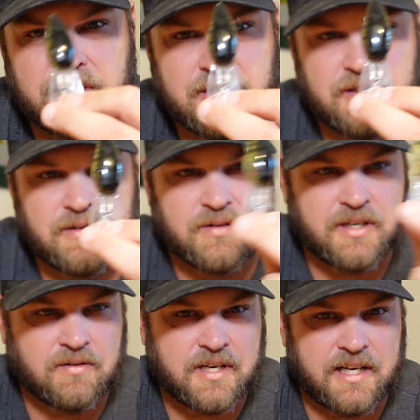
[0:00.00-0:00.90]
You know,
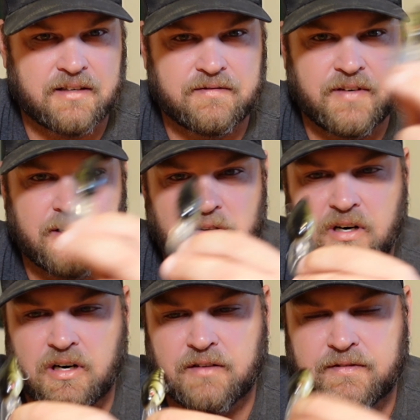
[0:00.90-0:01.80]
it'll kind of veer
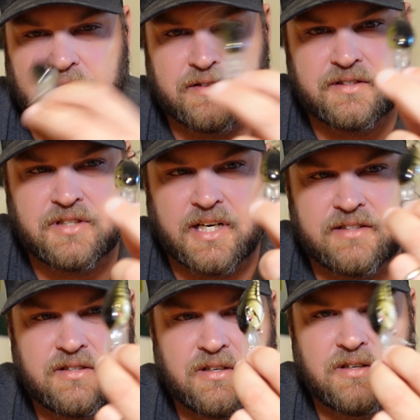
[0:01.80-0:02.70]
off or try to
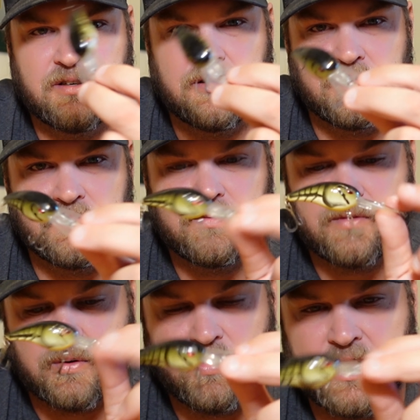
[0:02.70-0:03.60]
turn
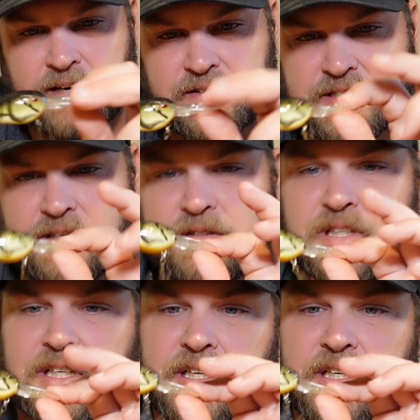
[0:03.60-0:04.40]
or whatever. So